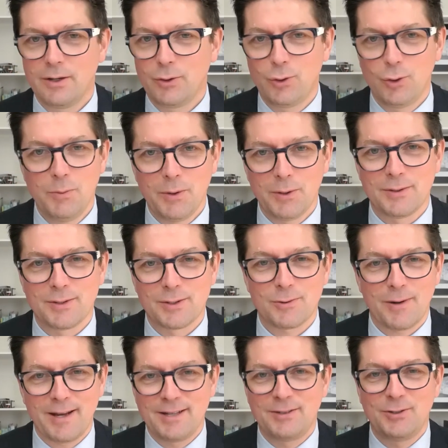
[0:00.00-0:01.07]
humans
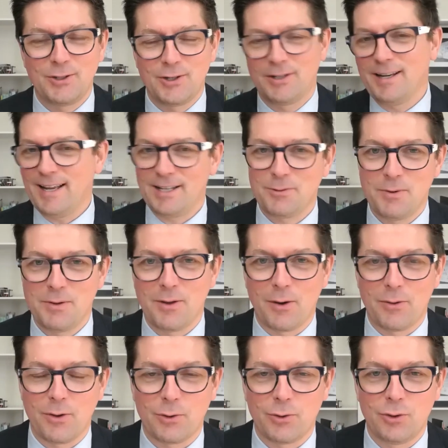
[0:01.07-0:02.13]
trying to connect with
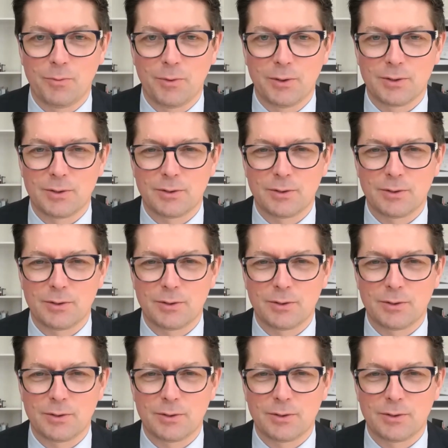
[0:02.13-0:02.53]
other humans.